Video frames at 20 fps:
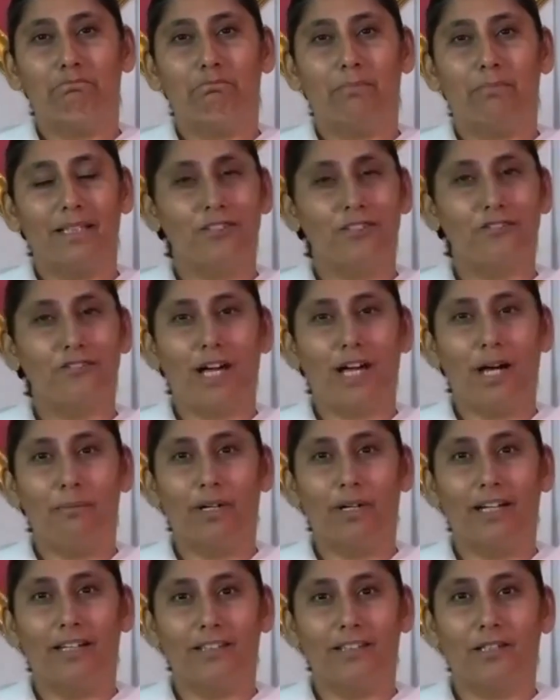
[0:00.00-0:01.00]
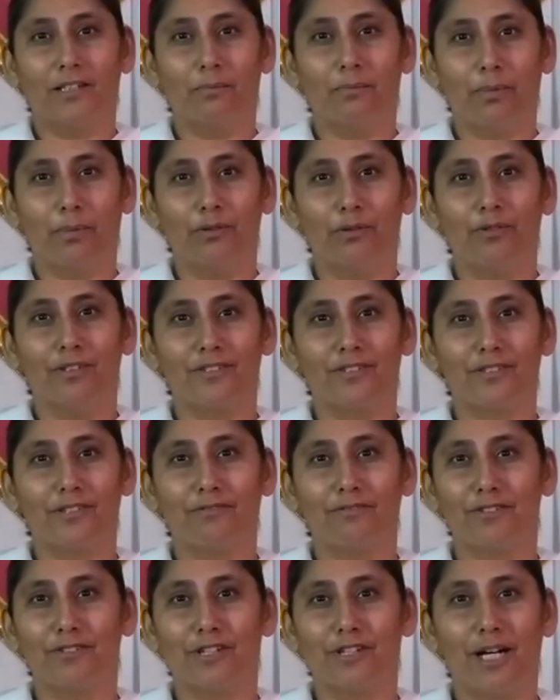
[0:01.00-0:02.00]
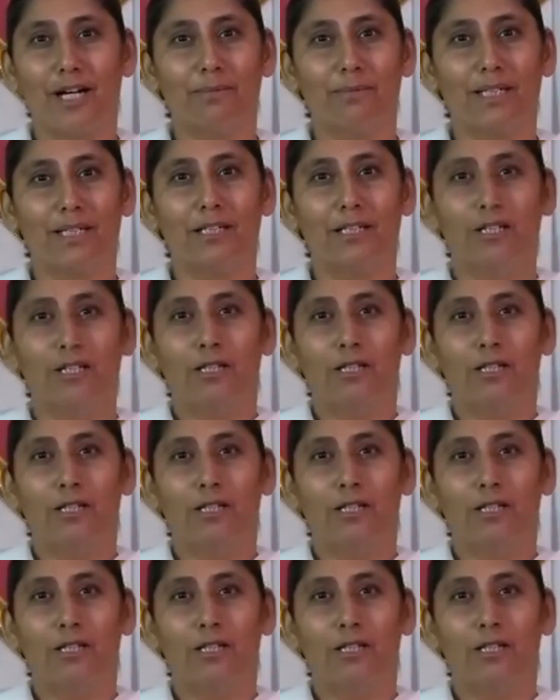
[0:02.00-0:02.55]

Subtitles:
by the drama and the components of the drama,